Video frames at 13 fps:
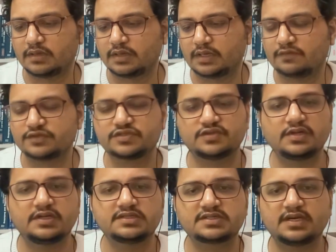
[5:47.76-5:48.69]
I was
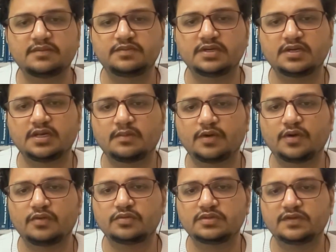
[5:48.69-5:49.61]
really skeptical
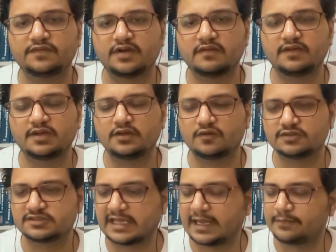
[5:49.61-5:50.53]
about if I really know
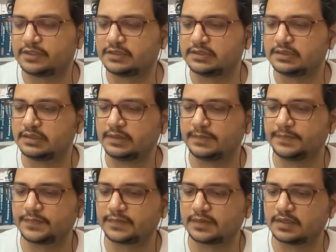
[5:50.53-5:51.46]
SAML
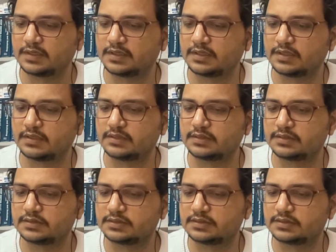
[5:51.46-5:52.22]
and